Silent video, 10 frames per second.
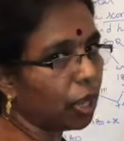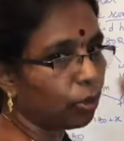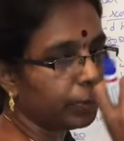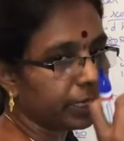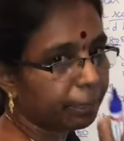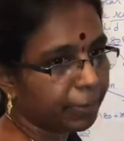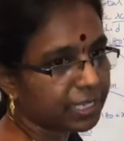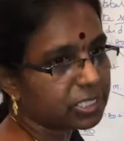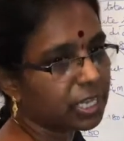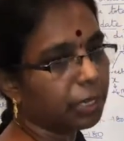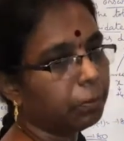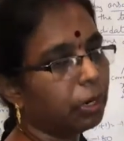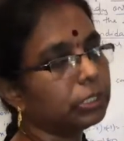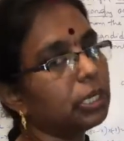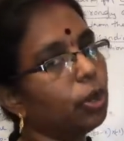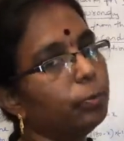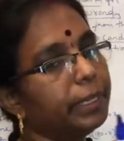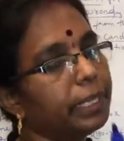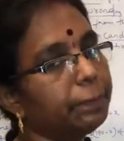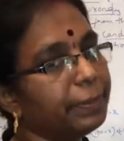how many pens he bought how
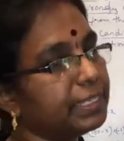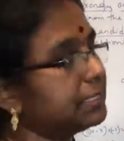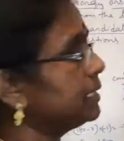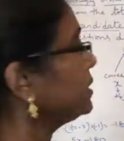many pencils